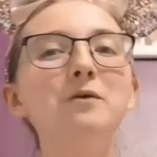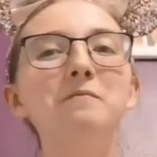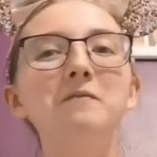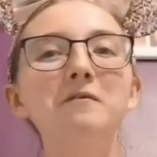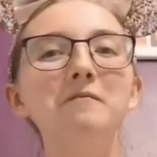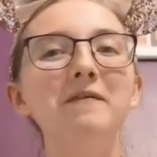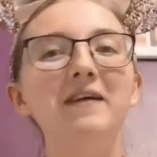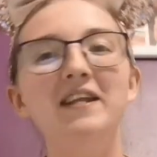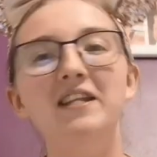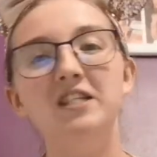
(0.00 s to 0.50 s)

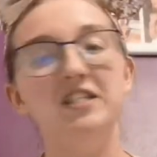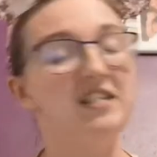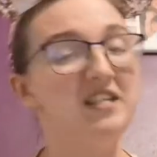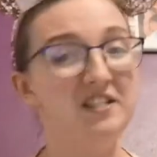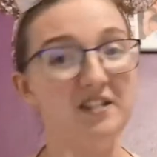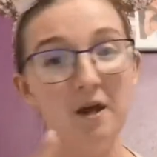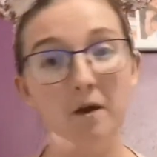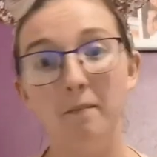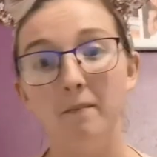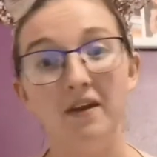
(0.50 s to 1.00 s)
couple pins.
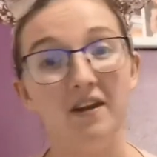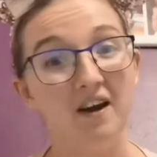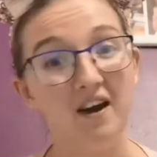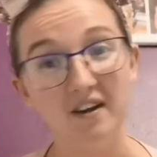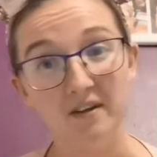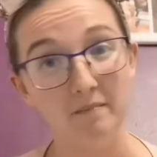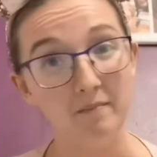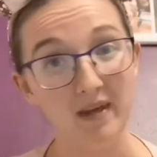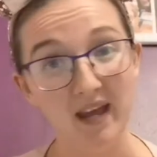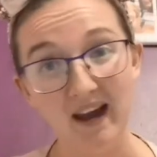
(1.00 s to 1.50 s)
There's no
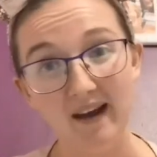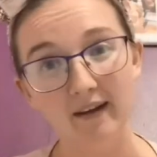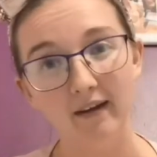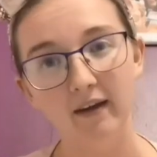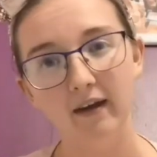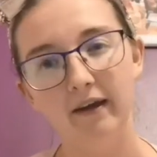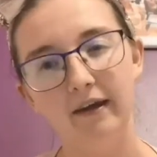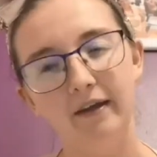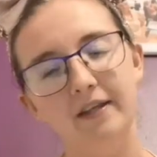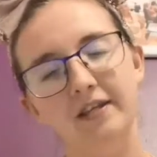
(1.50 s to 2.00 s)
Bernard and
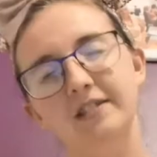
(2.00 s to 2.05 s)
Bianca.